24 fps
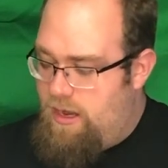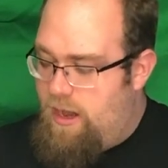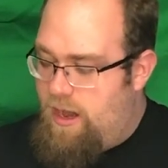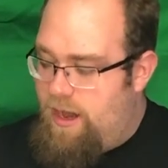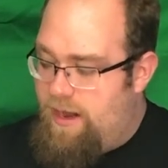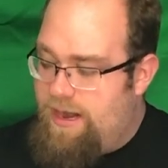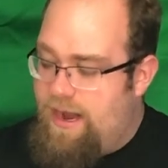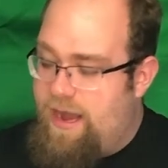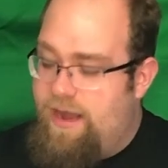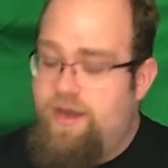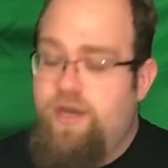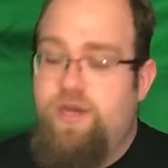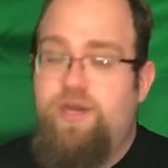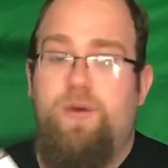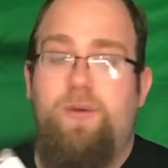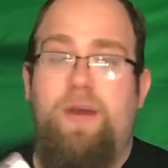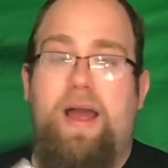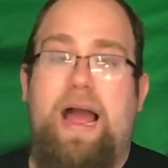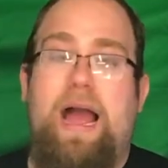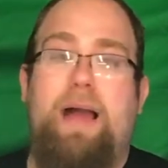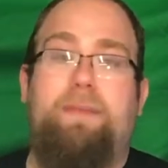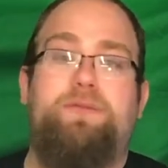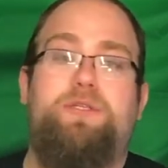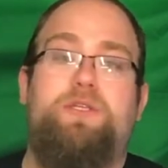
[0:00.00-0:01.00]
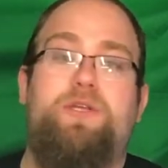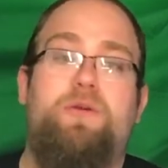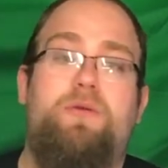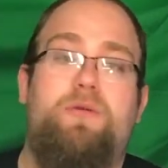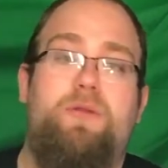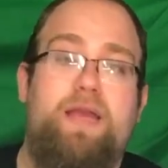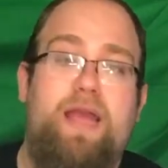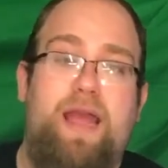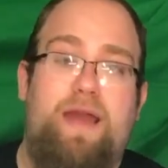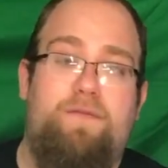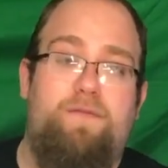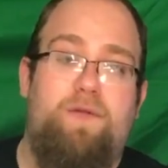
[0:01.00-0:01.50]
on how to do
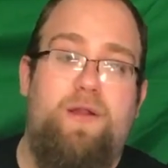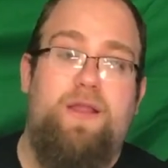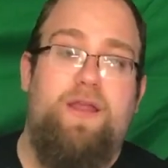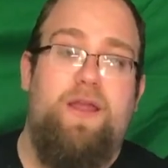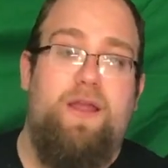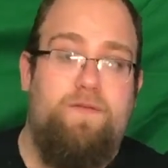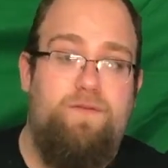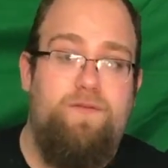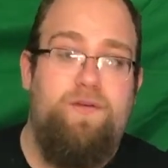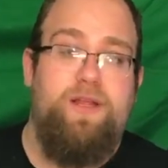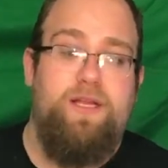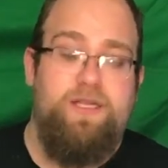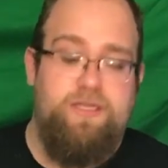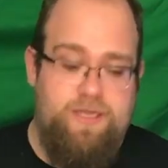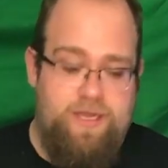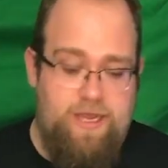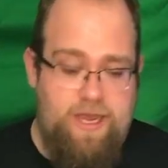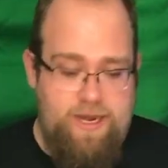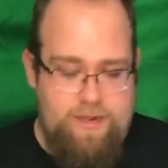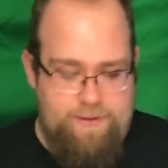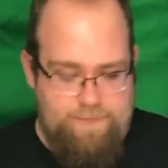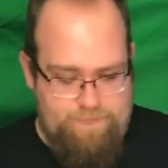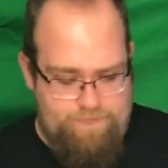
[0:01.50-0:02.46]
absolutely everything for this gun.